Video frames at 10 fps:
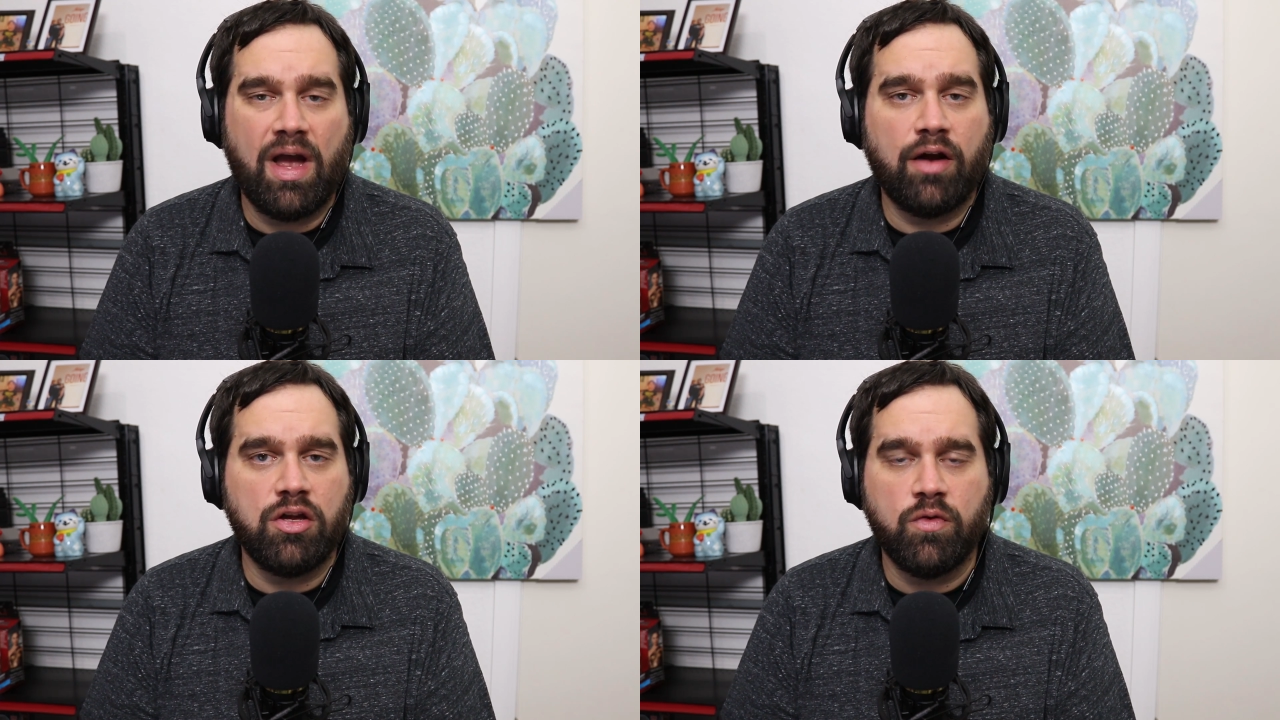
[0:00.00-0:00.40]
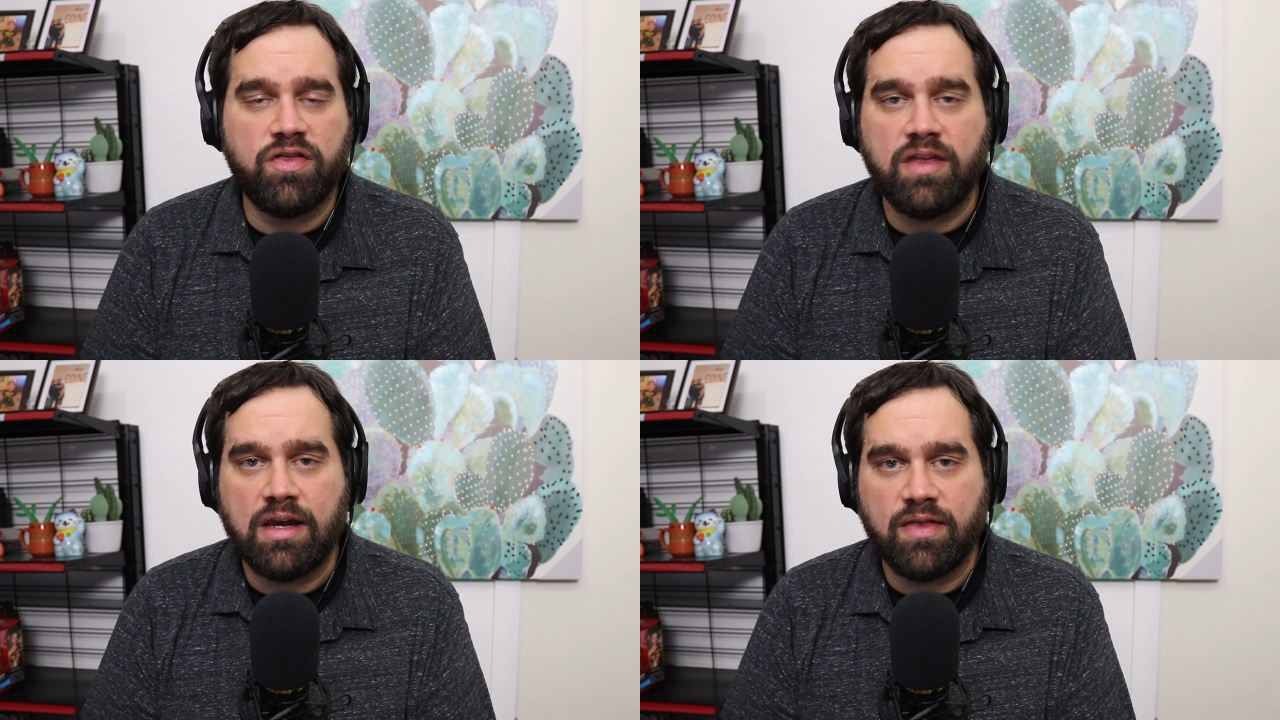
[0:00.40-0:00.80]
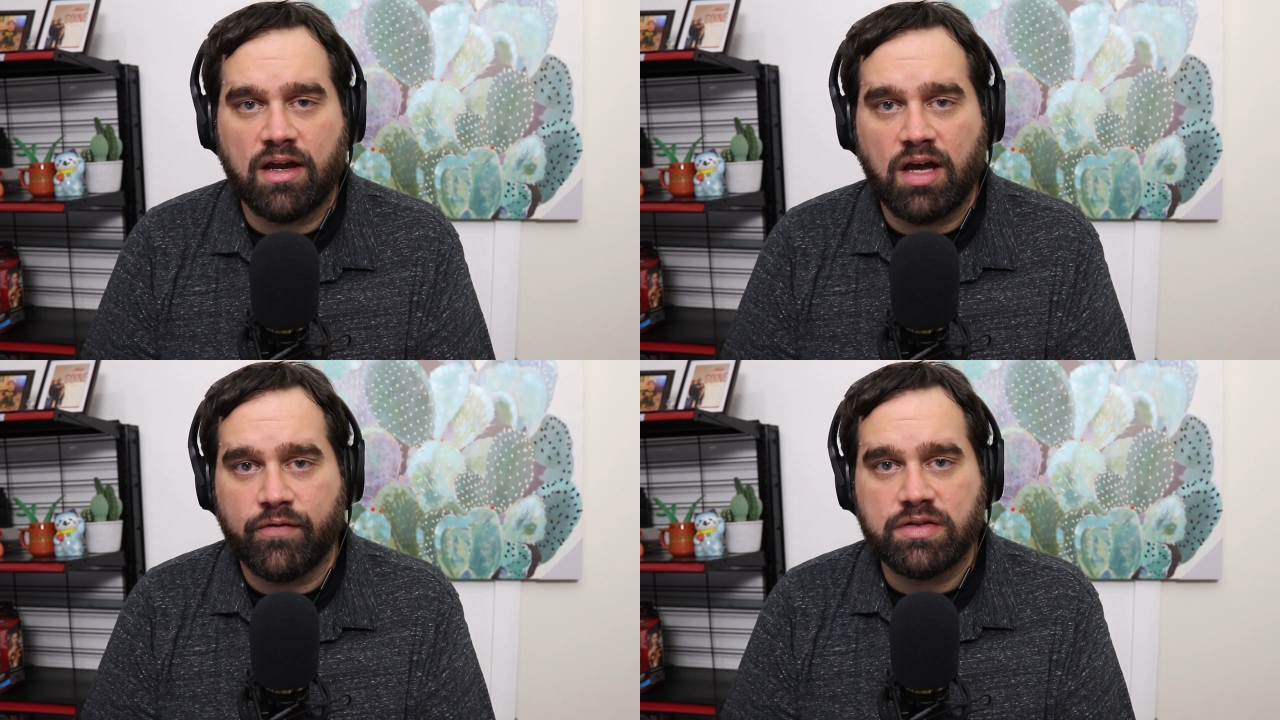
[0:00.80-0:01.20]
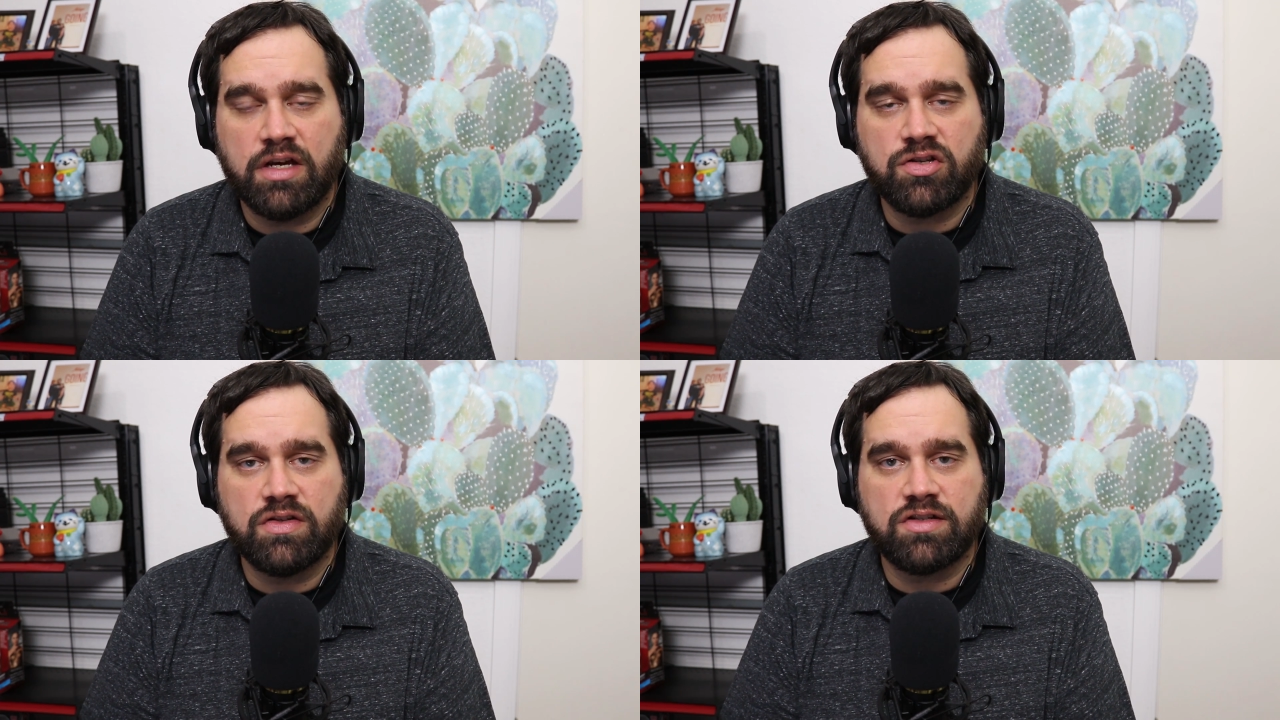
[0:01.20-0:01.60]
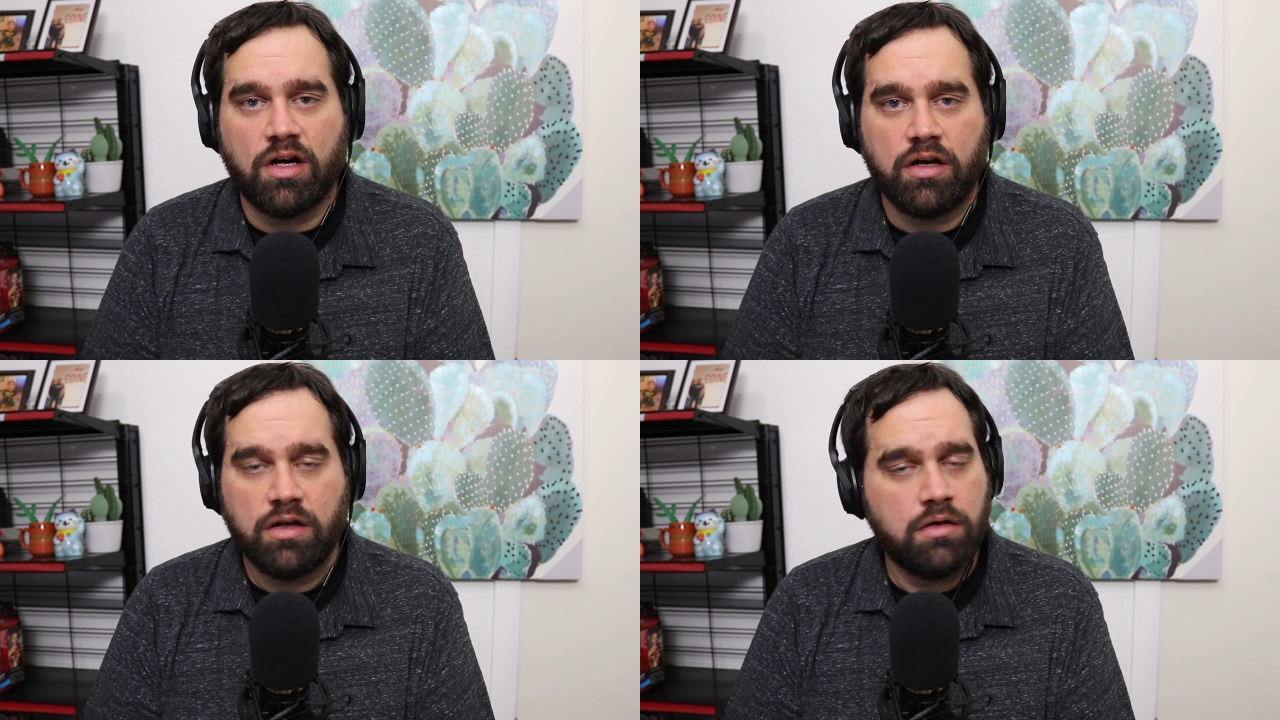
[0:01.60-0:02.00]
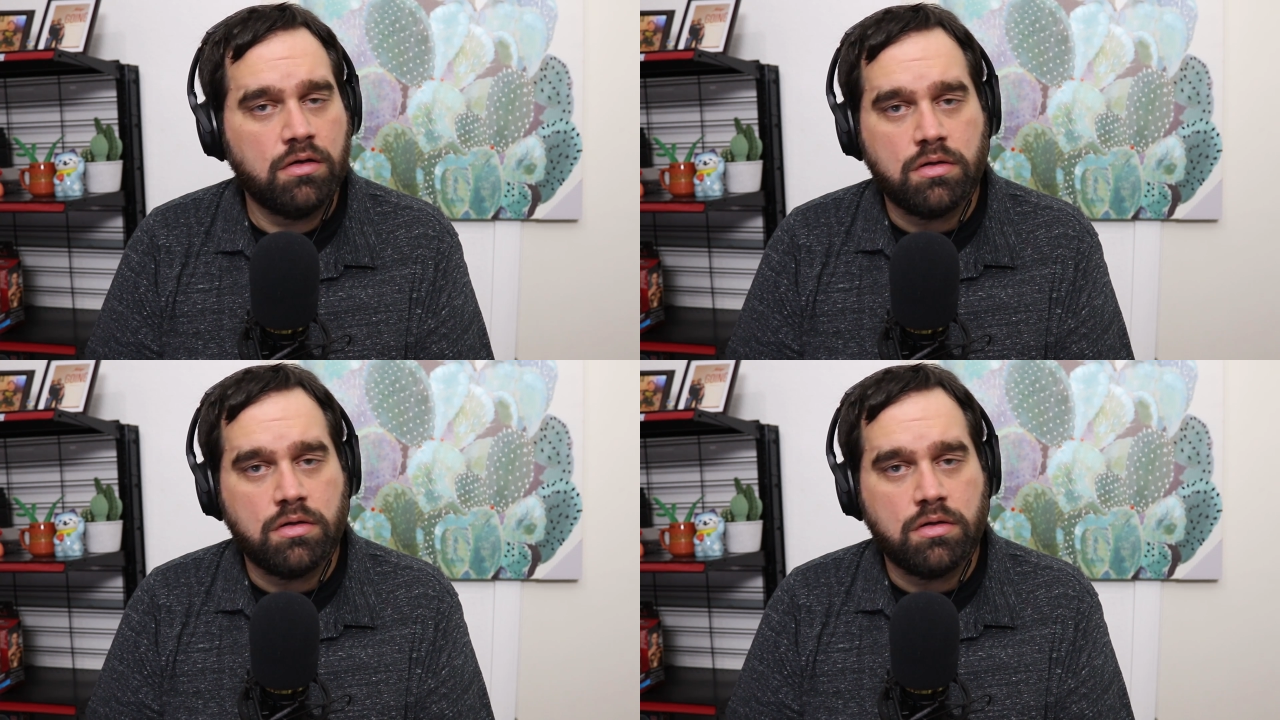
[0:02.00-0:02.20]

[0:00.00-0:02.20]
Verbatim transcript: How do you think that conversation started?